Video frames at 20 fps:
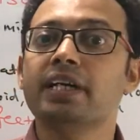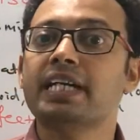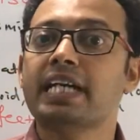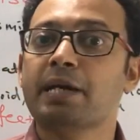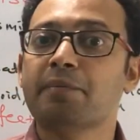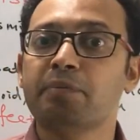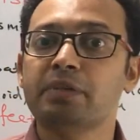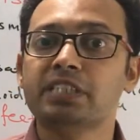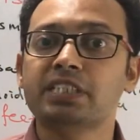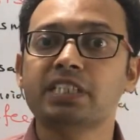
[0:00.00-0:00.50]

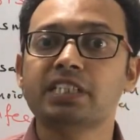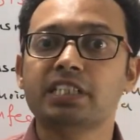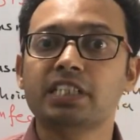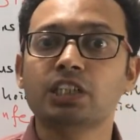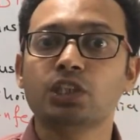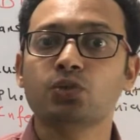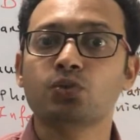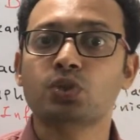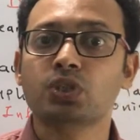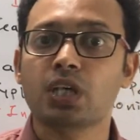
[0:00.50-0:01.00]
capacity
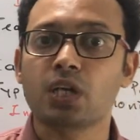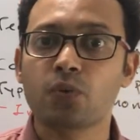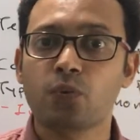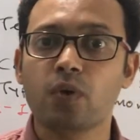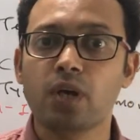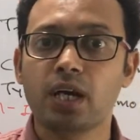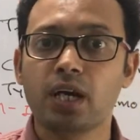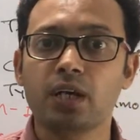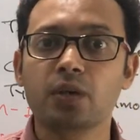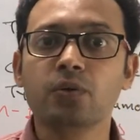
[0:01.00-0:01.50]
to
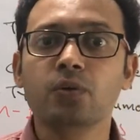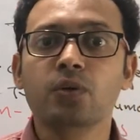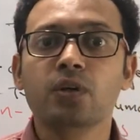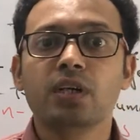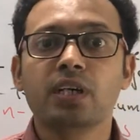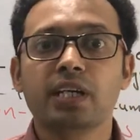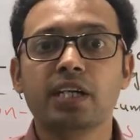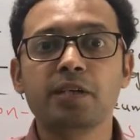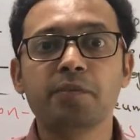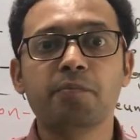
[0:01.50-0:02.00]

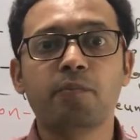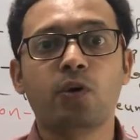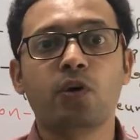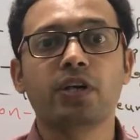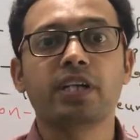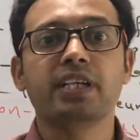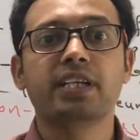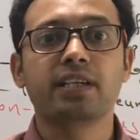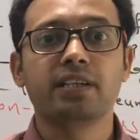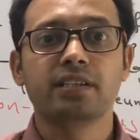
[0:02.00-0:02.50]
survive in
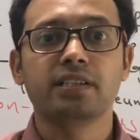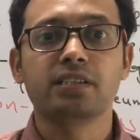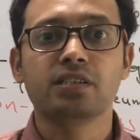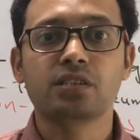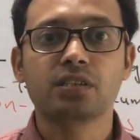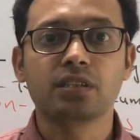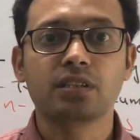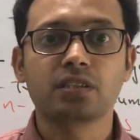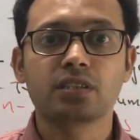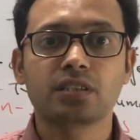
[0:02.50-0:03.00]
body
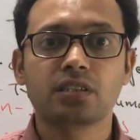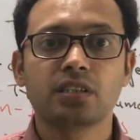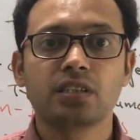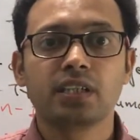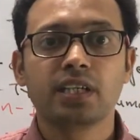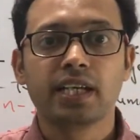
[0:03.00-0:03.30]
conditions,